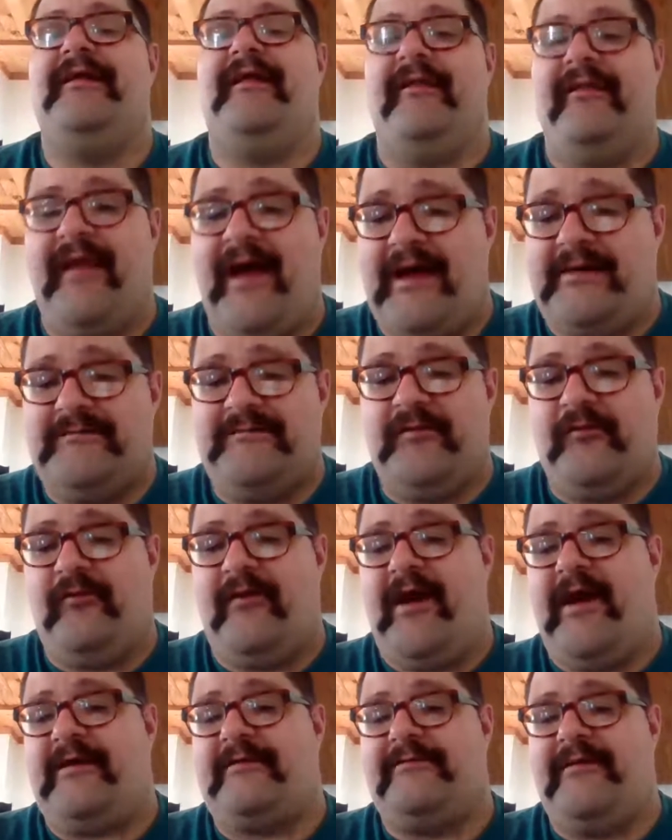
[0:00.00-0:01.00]
not to
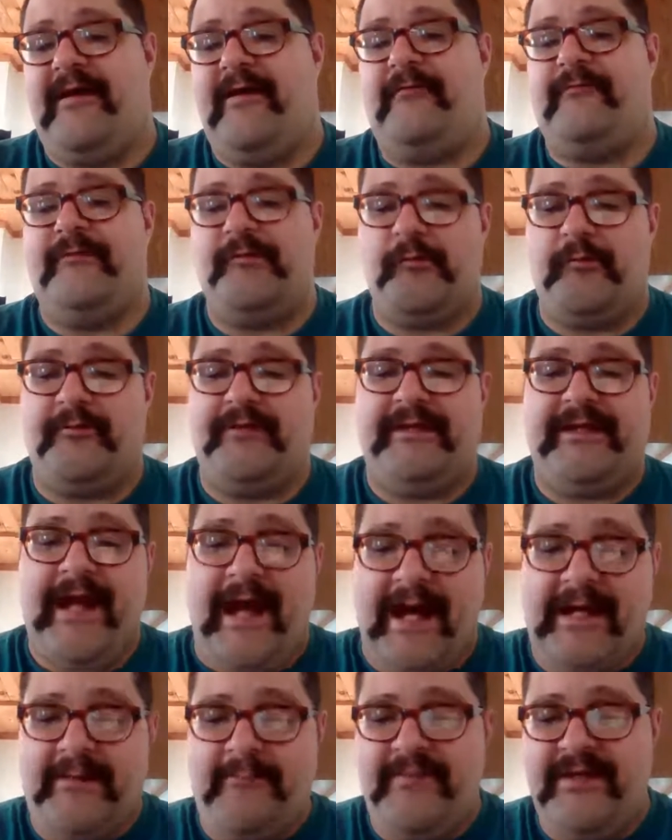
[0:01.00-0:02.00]
lock down their
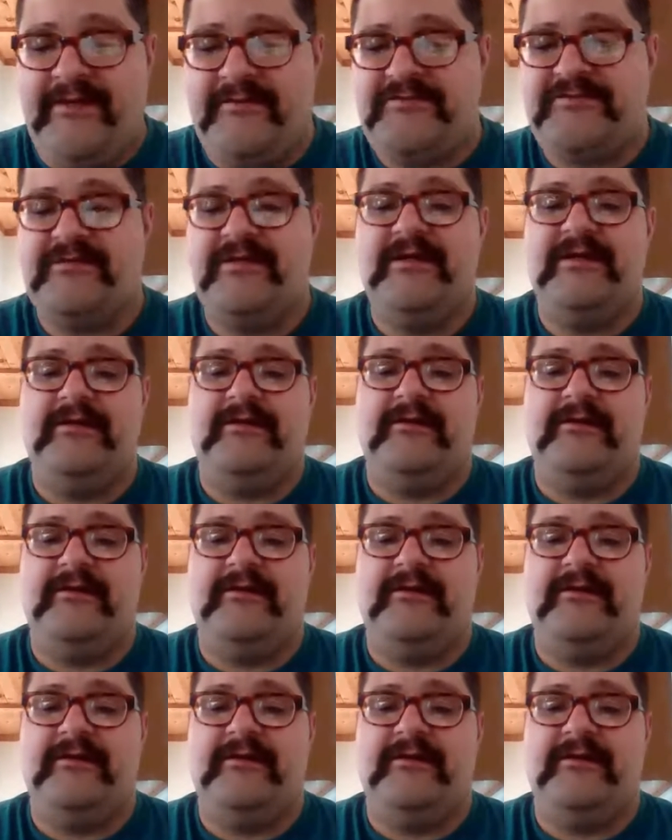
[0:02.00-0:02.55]
economies.